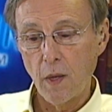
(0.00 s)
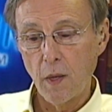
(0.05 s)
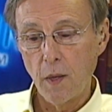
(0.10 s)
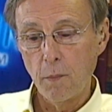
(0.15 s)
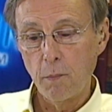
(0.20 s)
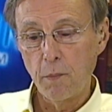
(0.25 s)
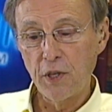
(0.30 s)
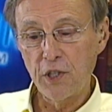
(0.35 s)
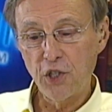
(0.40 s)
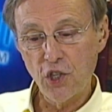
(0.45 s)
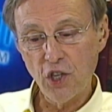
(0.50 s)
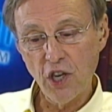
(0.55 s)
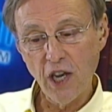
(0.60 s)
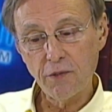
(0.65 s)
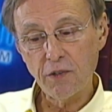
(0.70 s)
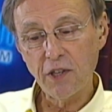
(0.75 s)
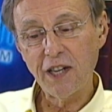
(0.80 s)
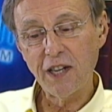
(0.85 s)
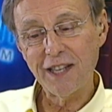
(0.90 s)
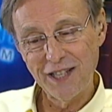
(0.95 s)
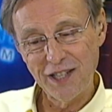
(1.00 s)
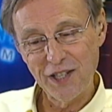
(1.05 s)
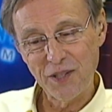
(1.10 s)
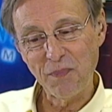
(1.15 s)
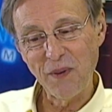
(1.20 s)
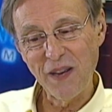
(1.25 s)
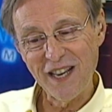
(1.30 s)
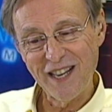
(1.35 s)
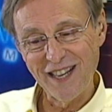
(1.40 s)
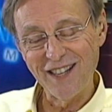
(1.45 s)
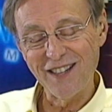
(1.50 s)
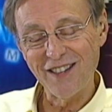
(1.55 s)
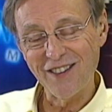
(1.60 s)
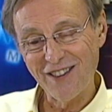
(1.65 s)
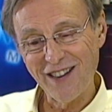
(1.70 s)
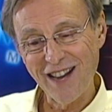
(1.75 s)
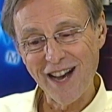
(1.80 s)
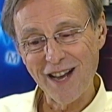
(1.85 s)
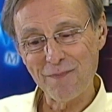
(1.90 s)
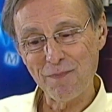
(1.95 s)
But generally speaking,
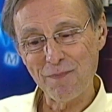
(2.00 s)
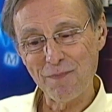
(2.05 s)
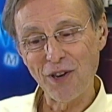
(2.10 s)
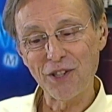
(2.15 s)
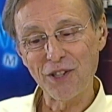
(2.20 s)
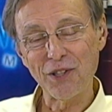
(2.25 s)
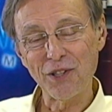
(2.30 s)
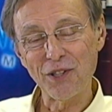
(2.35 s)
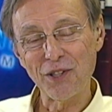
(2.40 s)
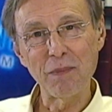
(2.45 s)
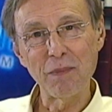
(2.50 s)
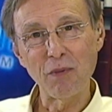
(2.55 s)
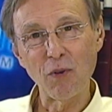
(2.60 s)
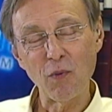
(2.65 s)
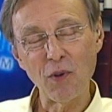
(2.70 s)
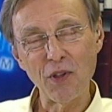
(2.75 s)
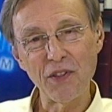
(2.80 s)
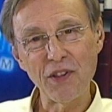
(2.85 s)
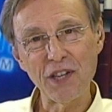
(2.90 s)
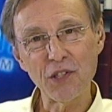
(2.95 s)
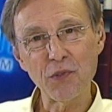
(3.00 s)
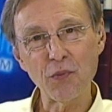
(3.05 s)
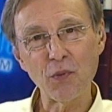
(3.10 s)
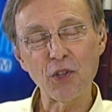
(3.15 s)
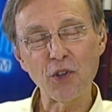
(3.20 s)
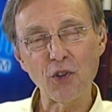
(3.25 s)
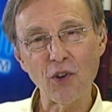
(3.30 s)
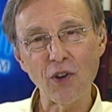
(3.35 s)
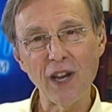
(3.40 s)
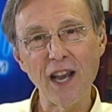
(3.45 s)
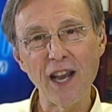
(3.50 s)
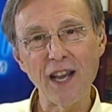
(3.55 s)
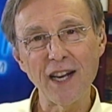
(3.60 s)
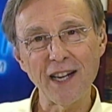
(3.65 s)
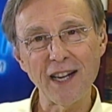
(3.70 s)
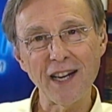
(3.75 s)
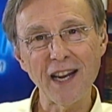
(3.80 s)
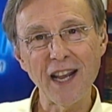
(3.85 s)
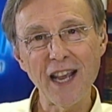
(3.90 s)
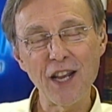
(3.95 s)
they're nonpartisan people. Well, this would
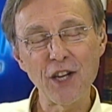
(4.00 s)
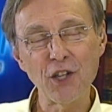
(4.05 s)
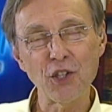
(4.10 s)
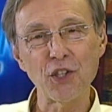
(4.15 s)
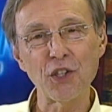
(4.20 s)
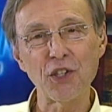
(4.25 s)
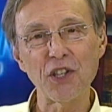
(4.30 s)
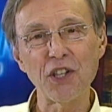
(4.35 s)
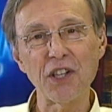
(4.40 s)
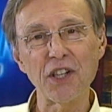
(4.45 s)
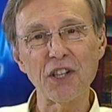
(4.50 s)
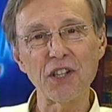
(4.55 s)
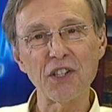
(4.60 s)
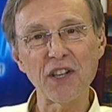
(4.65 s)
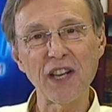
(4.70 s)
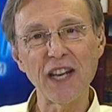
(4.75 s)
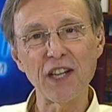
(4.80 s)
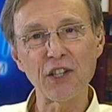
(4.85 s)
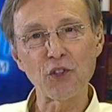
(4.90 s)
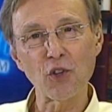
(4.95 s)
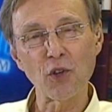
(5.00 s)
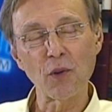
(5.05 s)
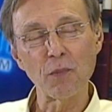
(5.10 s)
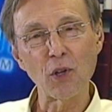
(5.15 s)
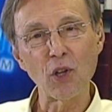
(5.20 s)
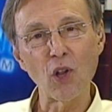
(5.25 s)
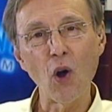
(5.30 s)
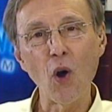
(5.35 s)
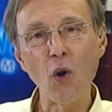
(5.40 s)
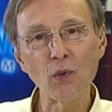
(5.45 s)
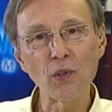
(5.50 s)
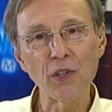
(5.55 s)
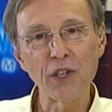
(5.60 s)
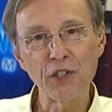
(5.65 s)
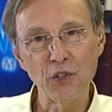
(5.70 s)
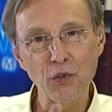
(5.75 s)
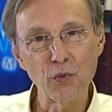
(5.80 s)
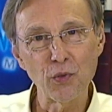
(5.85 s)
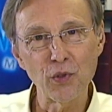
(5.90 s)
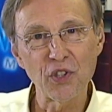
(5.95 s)
create an agency that is answerable
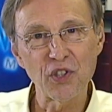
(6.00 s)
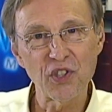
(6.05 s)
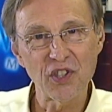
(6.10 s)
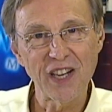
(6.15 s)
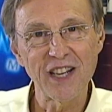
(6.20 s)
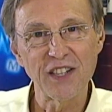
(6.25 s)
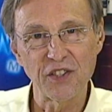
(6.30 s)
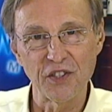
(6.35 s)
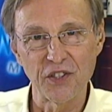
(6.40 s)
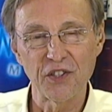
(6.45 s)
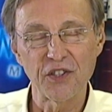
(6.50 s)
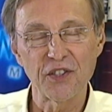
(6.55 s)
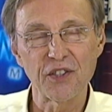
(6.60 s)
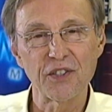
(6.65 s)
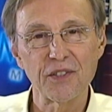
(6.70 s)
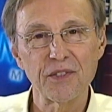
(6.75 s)
only to DeSantis,